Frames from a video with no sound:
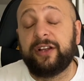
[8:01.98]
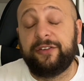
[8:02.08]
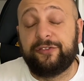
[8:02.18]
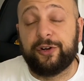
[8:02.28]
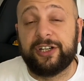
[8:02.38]

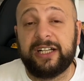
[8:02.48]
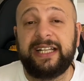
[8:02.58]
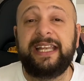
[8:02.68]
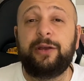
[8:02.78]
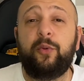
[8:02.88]

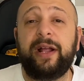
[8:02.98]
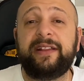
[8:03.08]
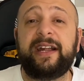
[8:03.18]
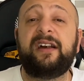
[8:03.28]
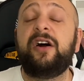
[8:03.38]
unfortunately, he went
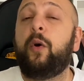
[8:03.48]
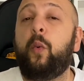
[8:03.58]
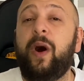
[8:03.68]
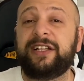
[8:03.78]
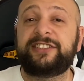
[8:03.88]
there
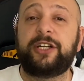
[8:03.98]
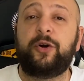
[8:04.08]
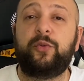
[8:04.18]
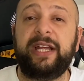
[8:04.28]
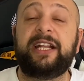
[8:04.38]
once a
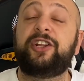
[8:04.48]
week.